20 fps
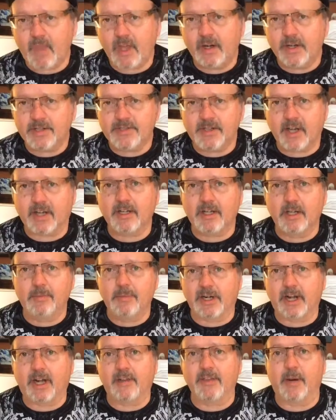And let's talk a little
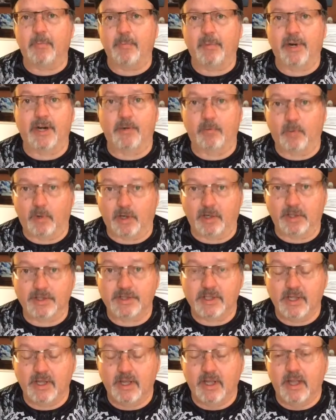bit how that brain
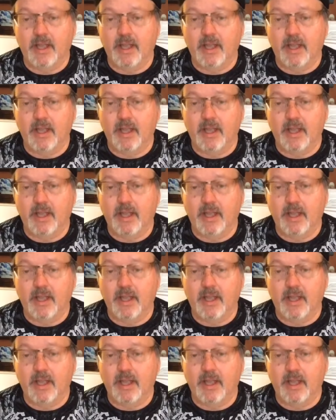works.